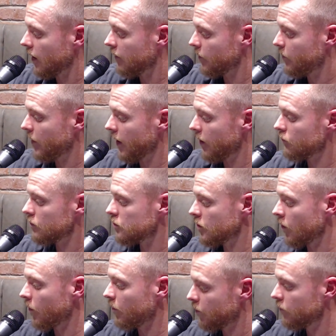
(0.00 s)
if the Patriots
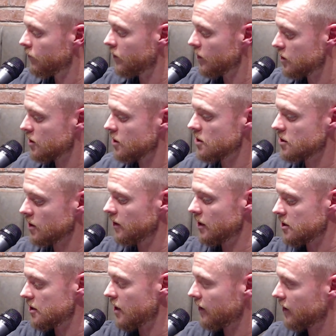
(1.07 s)
don't improve this season,
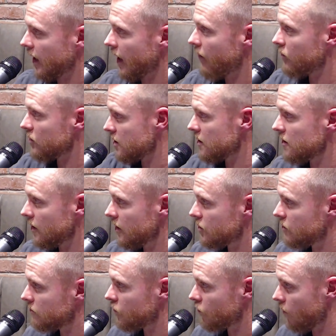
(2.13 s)
there's nothing guaranteed that
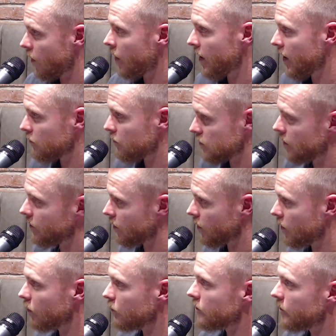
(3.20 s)
Jerod Mayo is going to be
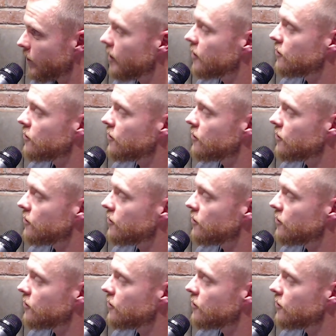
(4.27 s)
the coach for the